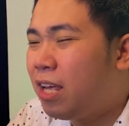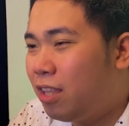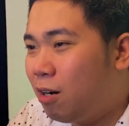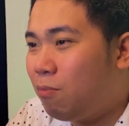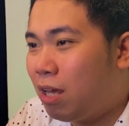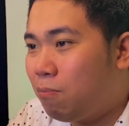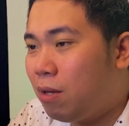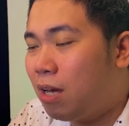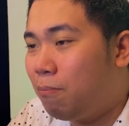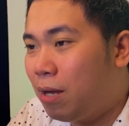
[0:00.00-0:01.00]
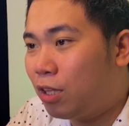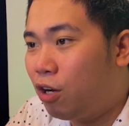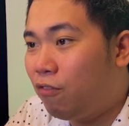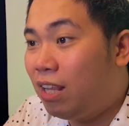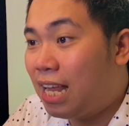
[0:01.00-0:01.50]
there may be a bit
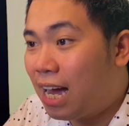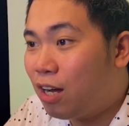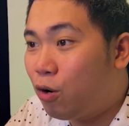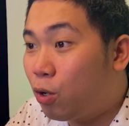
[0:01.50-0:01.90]
of a lag,